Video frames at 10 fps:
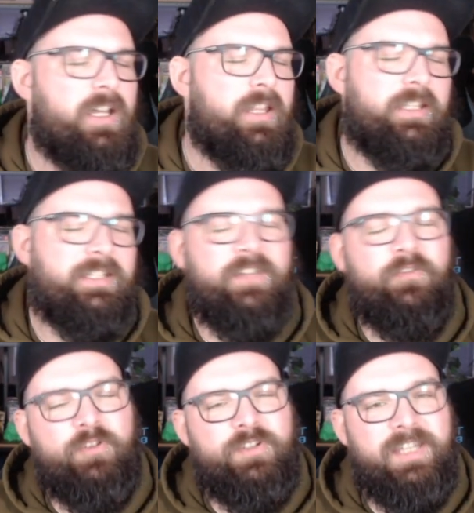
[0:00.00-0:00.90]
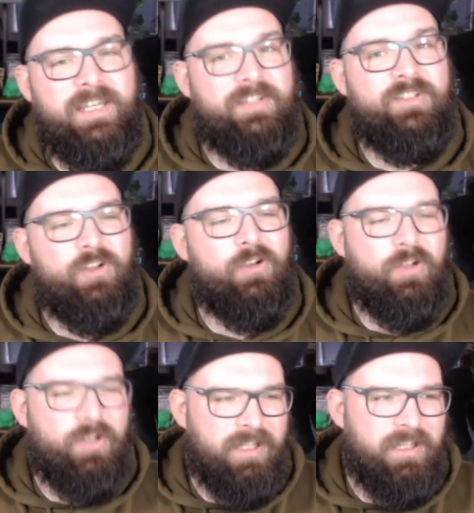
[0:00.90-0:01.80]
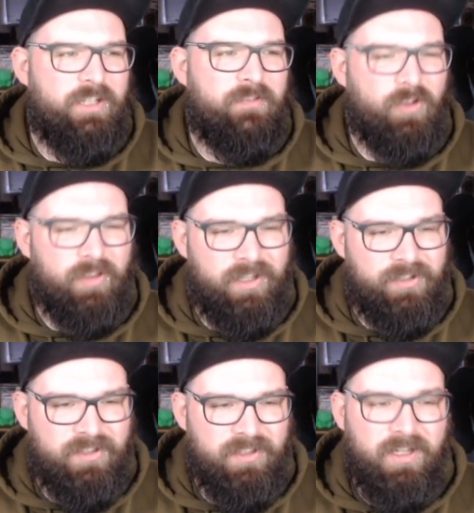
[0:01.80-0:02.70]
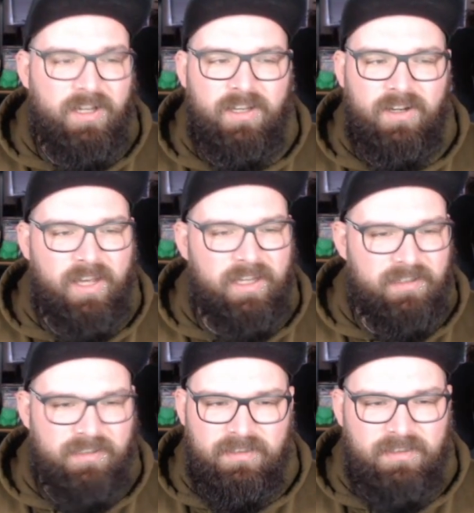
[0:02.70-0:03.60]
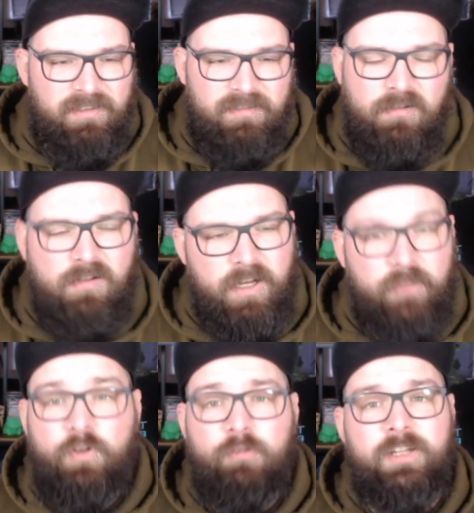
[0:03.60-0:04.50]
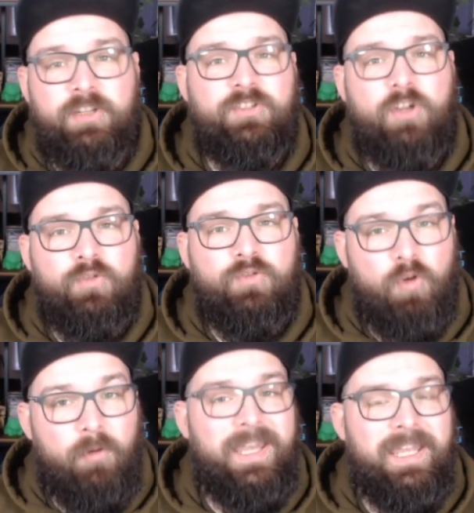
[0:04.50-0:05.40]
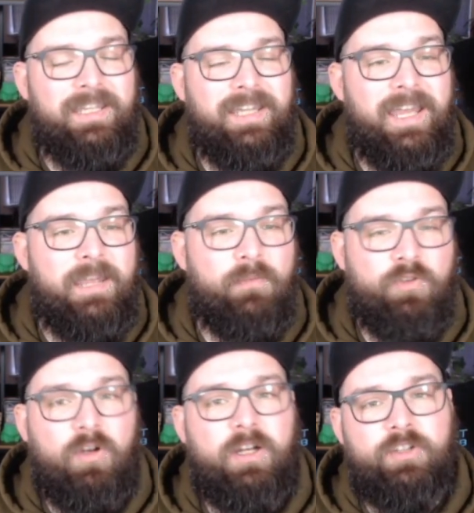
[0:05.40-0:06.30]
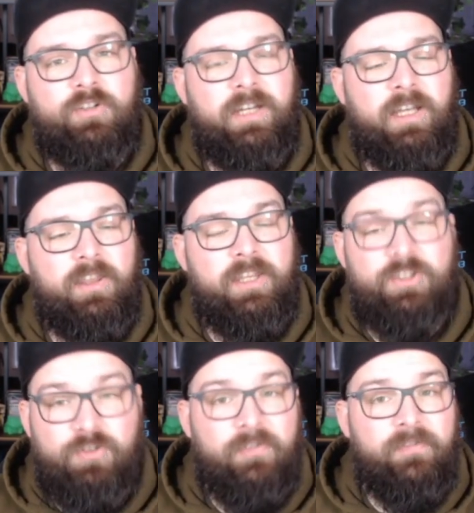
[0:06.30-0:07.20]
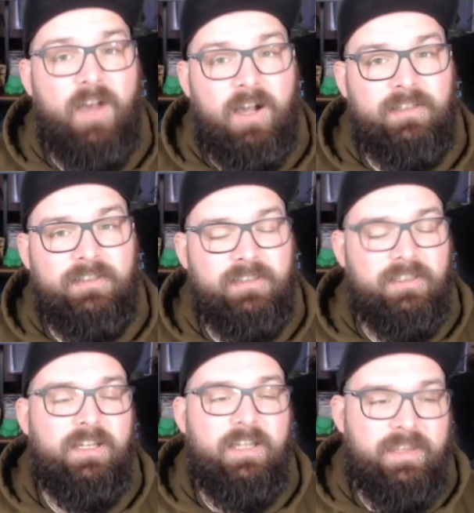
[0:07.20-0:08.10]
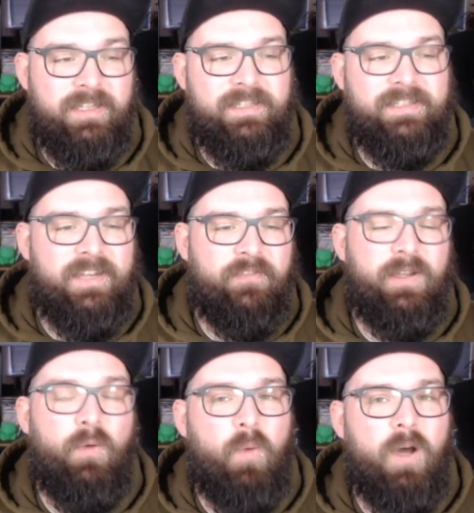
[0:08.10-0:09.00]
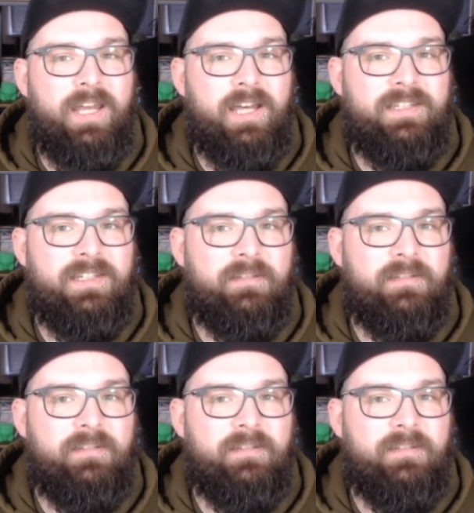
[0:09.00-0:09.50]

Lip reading: The difference is so good. And then you've got this. Like, if you're in a snowstorm in-game trying to shiny hunt this, you're fucked. This is definitely a 1 out of 10.